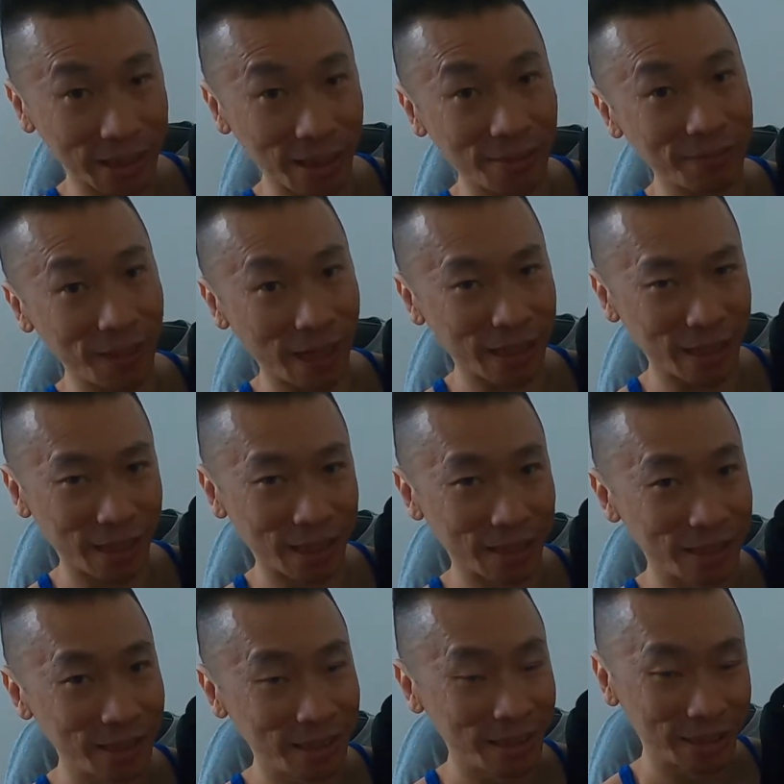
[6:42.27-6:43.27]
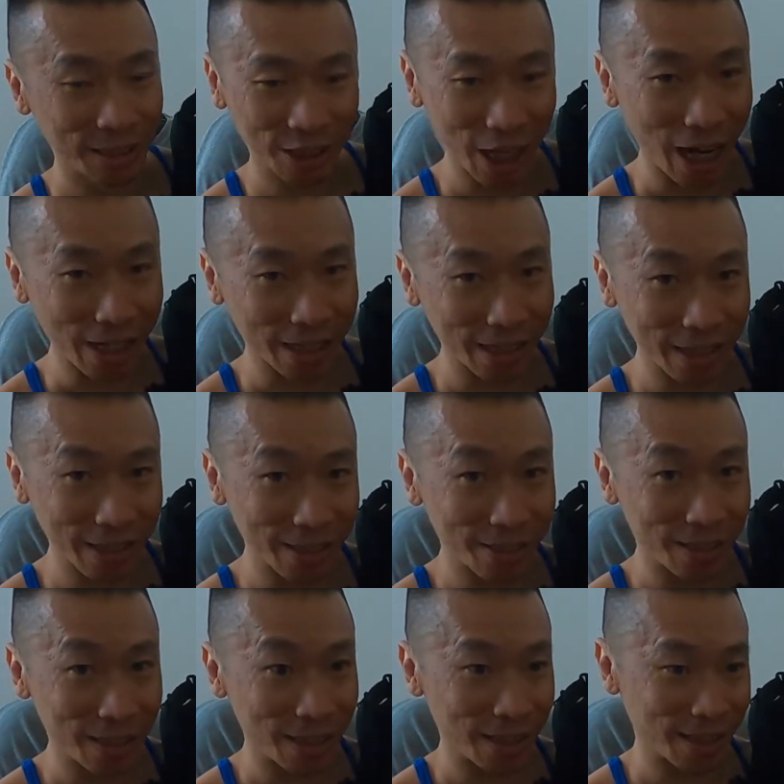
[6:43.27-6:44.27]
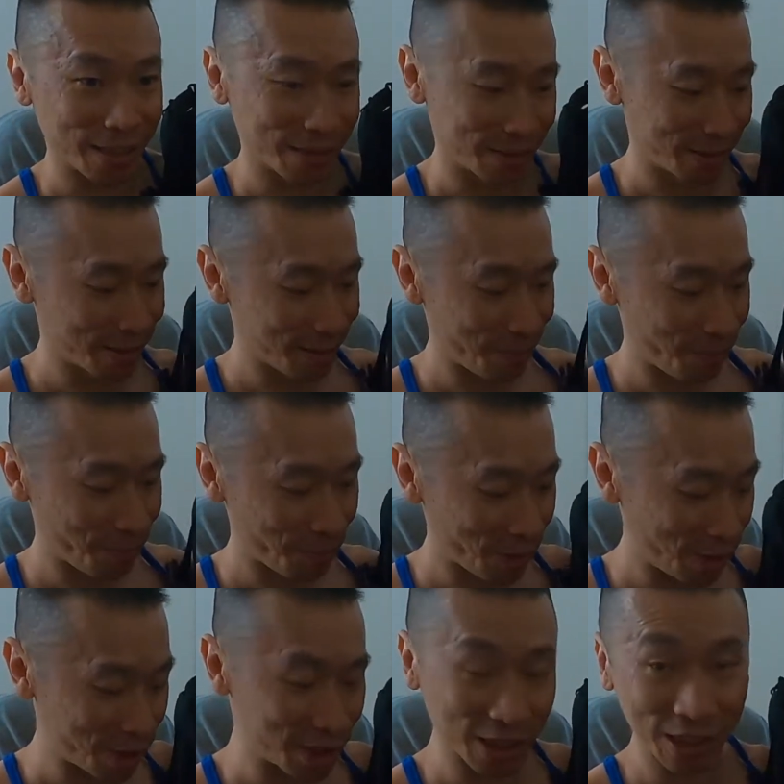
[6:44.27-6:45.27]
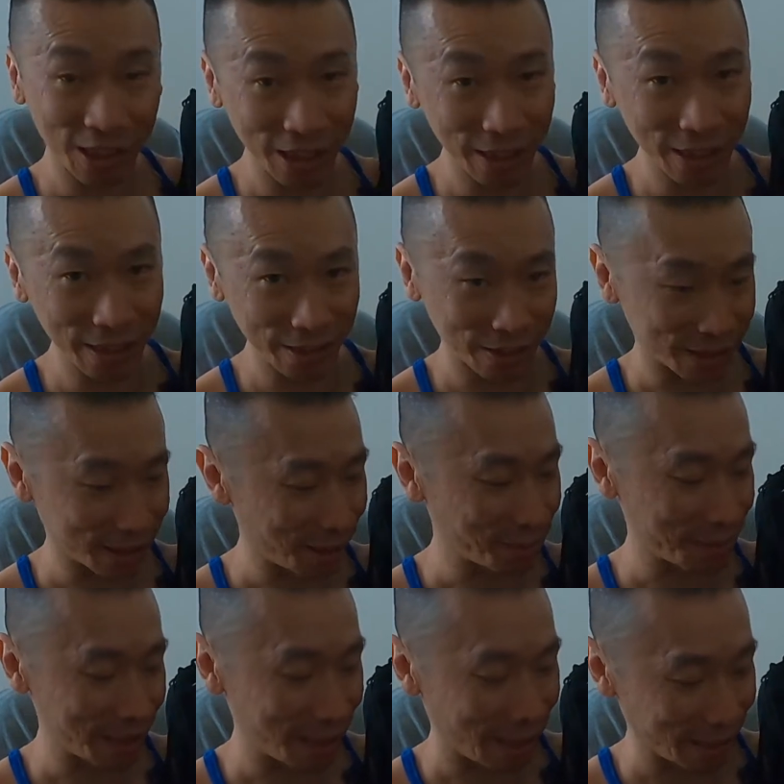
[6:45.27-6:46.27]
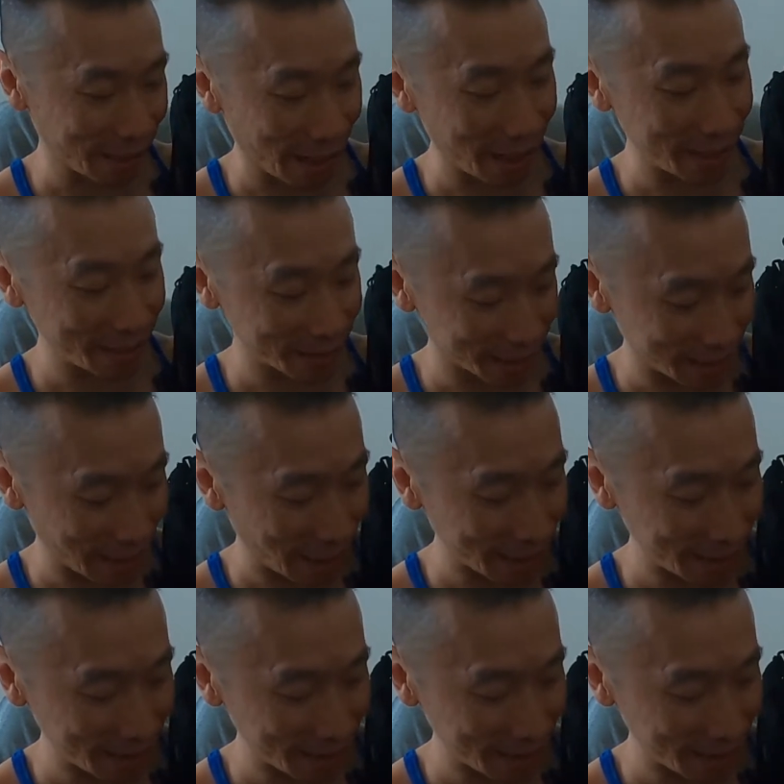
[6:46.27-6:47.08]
stuff like a jacket or a hoodie or something like that inside